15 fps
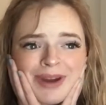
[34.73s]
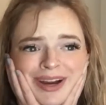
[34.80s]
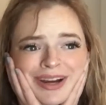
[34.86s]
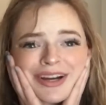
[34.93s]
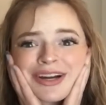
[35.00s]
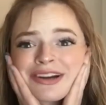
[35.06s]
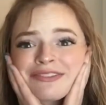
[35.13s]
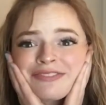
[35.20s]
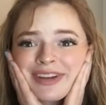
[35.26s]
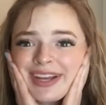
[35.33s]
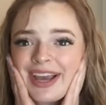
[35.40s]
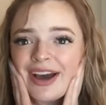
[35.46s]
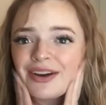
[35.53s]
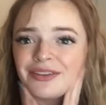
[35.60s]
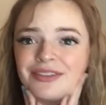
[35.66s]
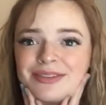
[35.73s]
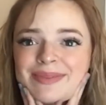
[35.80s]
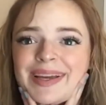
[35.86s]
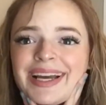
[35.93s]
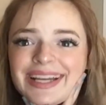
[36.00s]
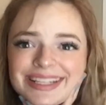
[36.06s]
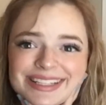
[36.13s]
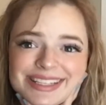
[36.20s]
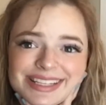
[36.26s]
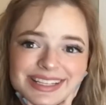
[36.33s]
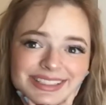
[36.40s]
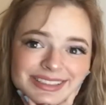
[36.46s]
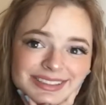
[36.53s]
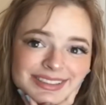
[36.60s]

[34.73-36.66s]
where are her videos? Because